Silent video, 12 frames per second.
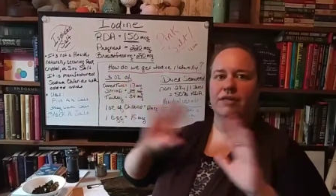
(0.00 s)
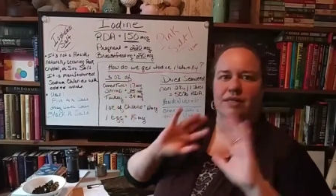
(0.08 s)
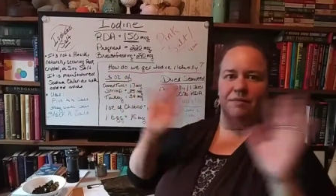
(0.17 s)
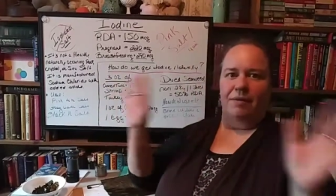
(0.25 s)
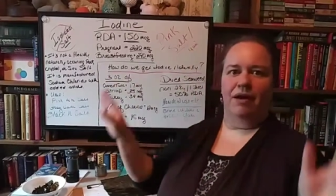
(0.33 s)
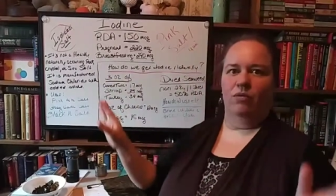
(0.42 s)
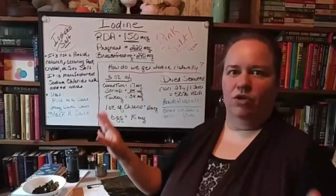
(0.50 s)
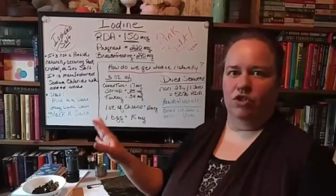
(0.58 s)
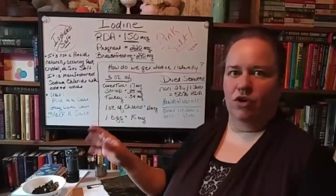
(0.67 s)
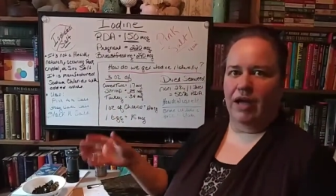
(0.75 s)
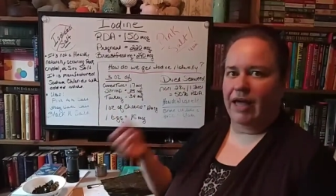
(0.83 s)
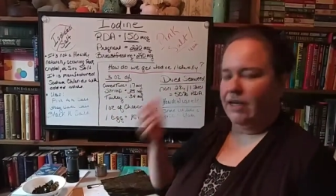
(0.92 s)
It doesn't matter
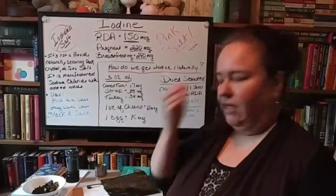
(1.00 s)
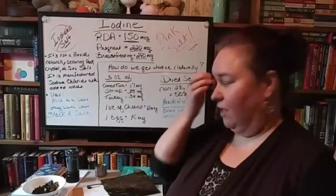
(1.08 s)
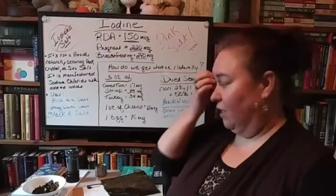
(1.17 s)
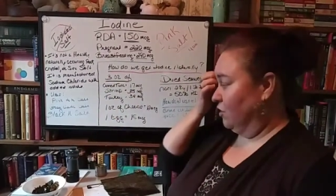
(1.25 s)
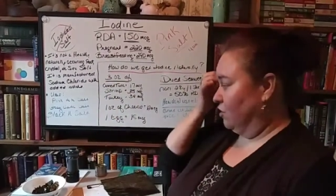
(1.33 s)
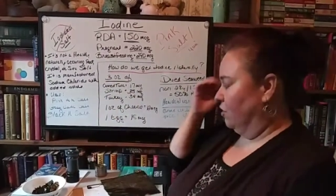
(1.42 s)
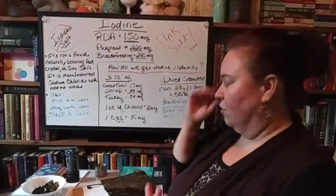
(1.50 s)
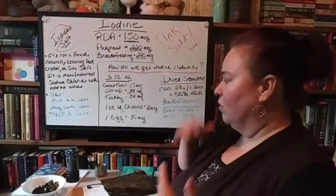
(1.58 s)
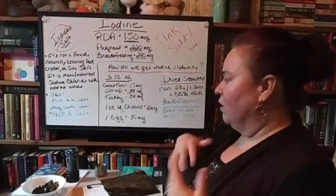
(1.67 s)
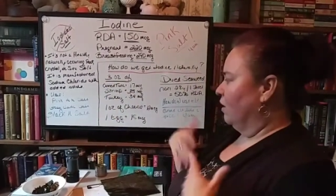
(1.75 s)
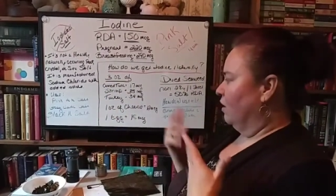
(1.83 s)
what you're adding it into.